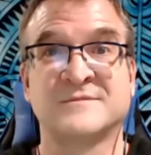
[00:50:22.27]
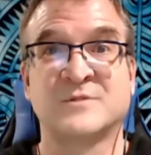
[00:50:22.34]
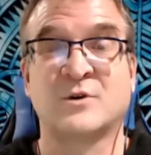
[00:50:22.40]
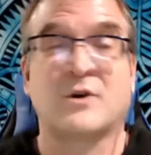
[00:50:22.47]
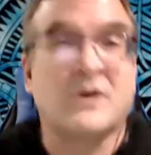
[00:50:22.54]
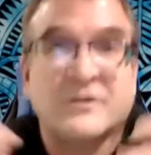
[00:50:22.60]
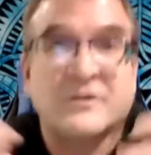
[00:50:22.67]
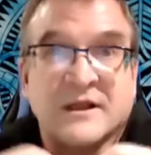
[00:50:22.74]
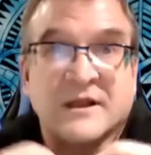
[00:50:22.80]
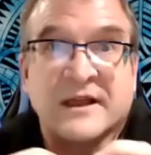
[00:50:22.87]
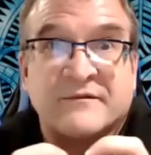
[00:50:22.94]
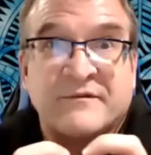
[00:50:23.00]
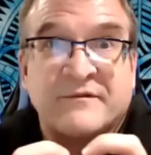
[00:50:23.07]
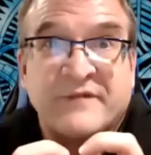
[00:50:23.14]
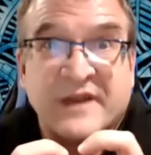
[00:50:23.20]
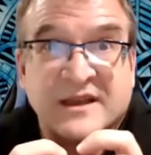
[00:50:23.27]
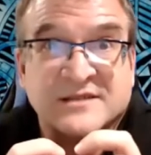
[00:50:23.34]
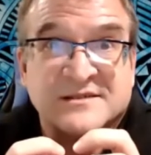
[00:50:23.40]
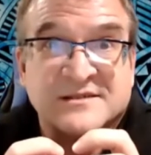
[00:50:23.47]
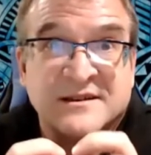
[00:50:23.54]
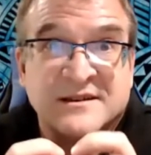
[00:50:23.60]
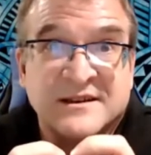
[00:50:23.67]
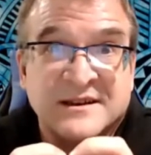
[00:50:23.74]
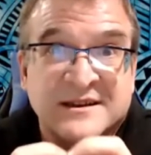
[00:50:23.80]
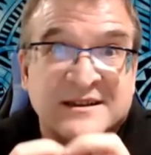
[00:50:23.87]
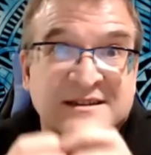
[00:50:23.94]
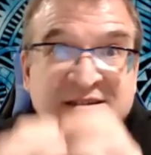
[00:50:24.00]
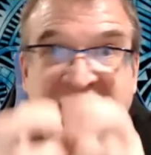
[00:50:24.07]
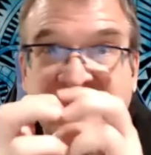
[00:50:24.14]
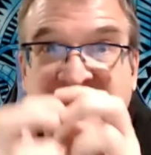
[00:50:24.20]
Or are you like fixed?
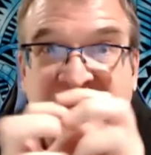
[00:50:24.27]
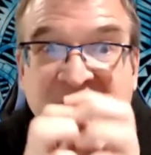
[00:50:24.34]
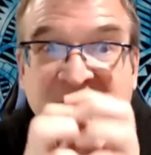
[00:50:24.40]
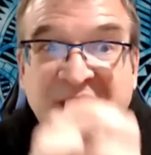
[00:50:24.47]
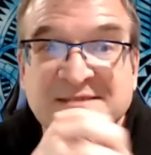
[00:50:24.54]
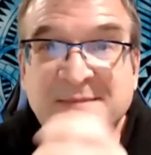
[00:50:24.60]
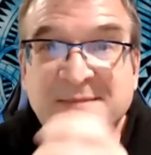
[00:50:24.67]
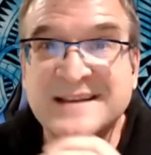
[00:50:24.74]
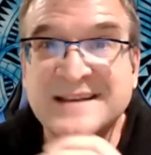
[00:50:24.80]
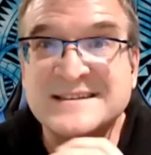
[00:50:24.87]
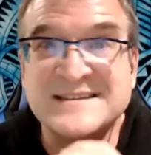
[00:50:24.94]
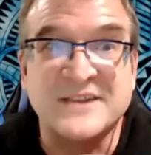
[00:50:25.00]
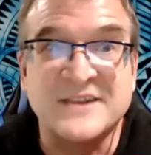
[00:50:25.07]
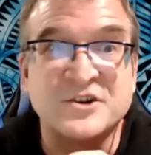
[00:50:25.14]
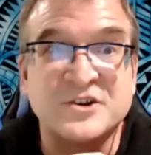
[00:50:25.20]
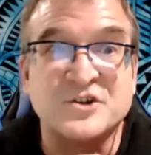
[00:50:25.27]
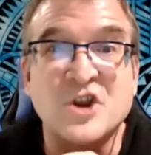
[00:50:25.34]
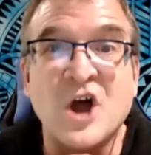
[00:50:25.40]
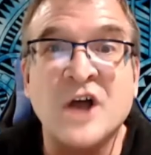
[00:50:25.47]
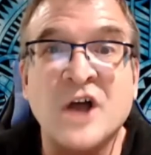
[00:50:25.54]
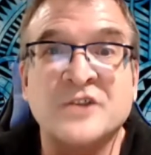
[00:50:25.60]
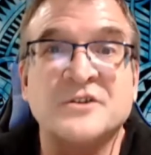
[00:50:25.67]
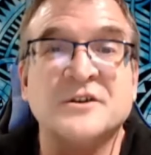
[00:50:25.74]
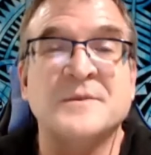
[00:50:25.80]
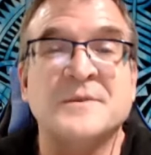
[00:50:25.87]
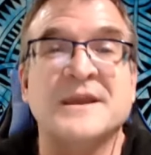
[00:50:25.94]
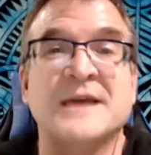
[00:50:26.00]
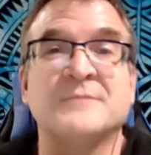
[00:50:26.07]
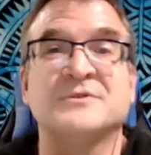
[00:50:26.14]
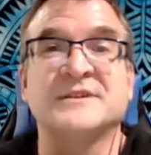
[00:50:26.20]
Because if you got a fixed mindset, you're not going to
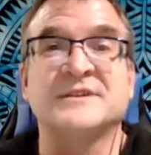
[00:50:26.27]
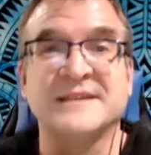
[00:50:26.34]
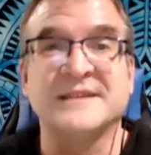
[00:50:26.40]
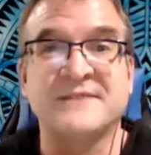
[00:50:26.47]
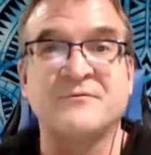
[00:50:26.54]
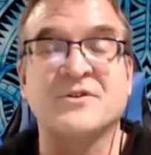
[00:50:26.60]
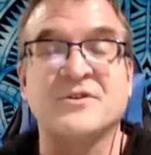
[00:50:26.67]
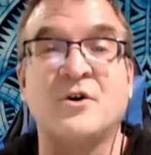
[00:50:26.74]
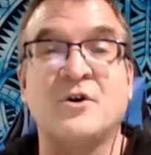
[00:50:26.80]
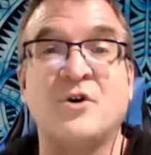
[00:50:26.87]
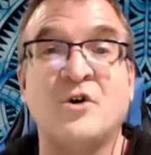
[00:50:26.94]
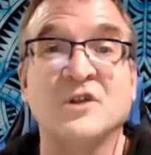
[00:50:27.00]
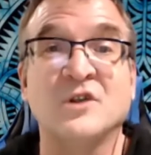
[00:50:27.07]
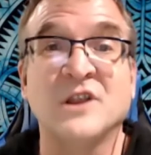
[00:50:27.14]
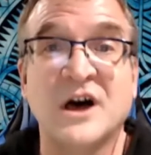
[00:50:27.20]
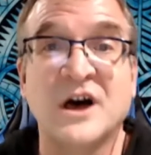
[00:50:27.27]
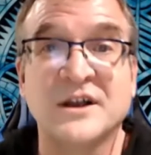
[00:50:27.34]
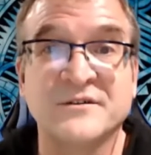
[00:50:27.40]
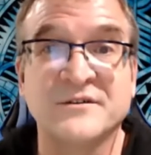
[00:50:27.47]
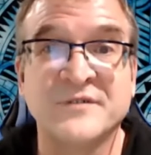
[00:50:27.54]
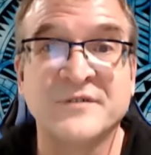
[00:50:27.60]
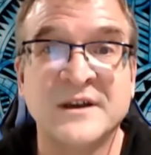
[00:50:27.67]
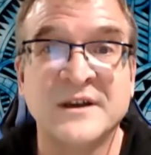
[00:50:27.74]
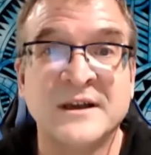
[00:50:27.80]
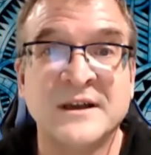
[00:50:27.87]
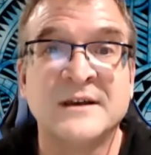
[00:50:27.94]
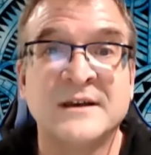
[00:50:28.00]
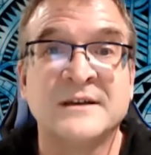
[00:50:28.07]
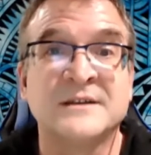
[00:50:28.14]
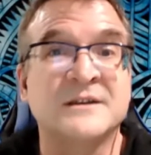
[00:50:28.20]
be able to live with a whole lot of,
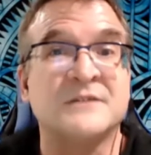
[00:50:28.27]
you